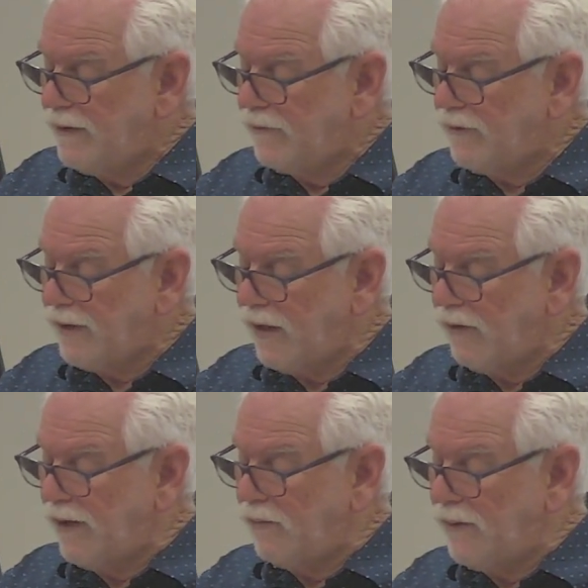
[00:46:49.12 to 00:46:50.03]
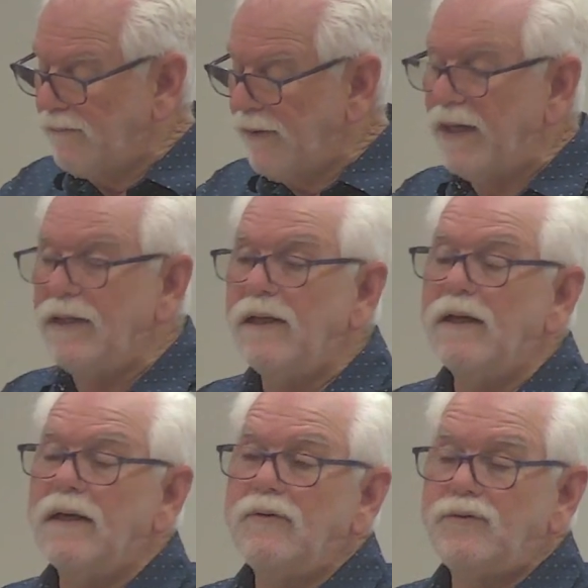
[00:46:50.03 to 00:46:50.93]
So, though, that we may
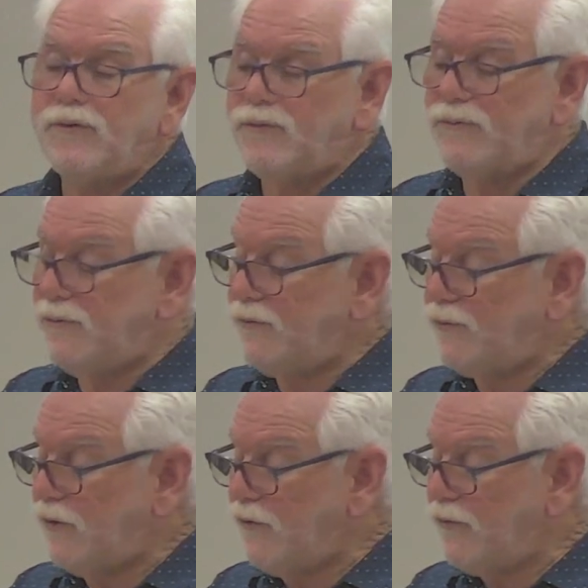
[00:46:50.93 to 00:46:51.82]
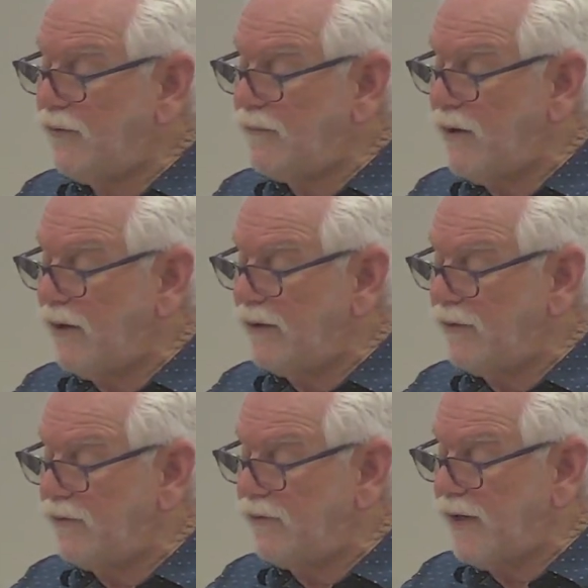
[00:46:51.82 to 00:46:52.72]
serve Him on
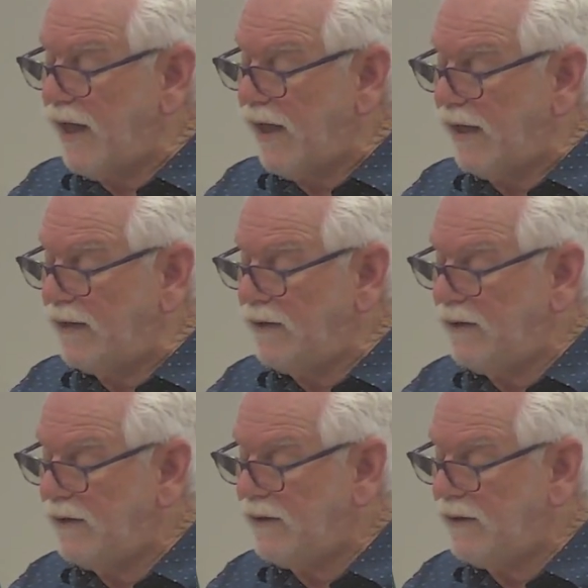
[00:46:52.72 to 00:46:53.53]
this side,